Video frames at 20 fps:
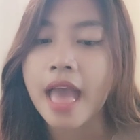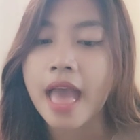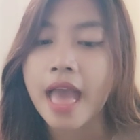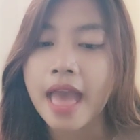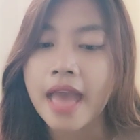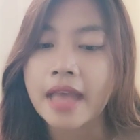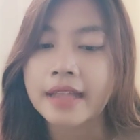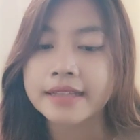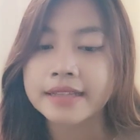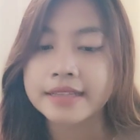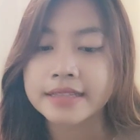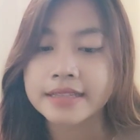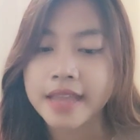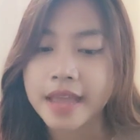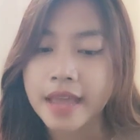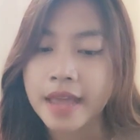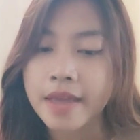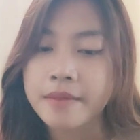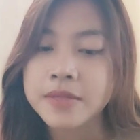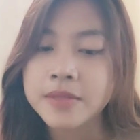At the
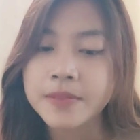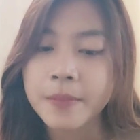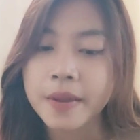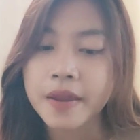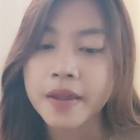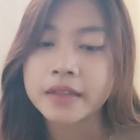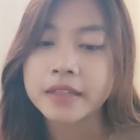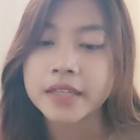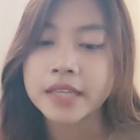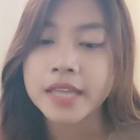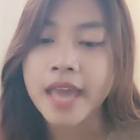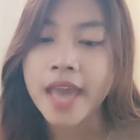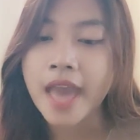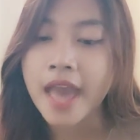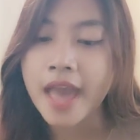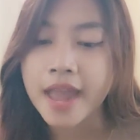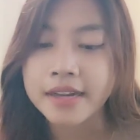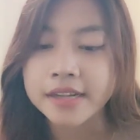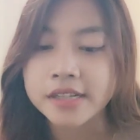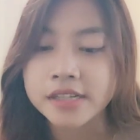time, spelling
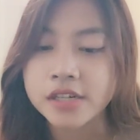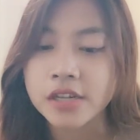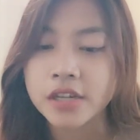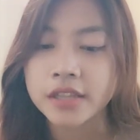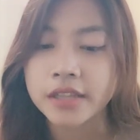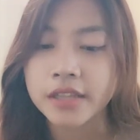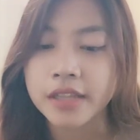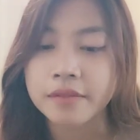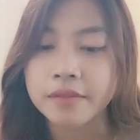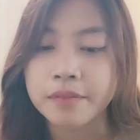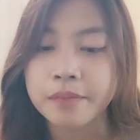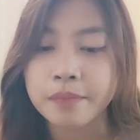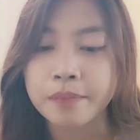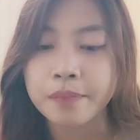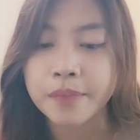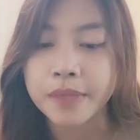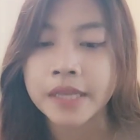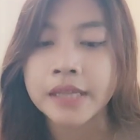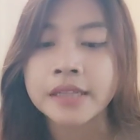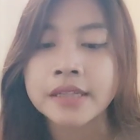had not yet
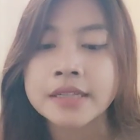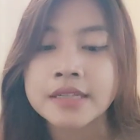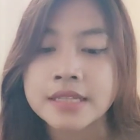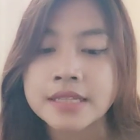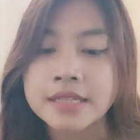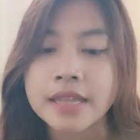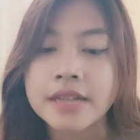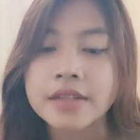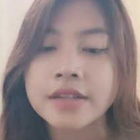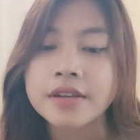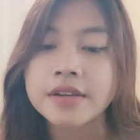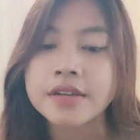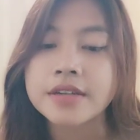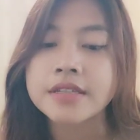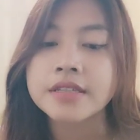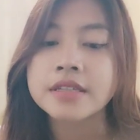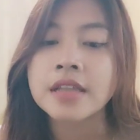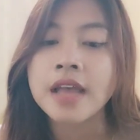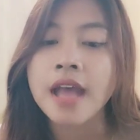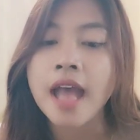been
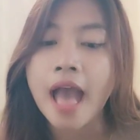standardized.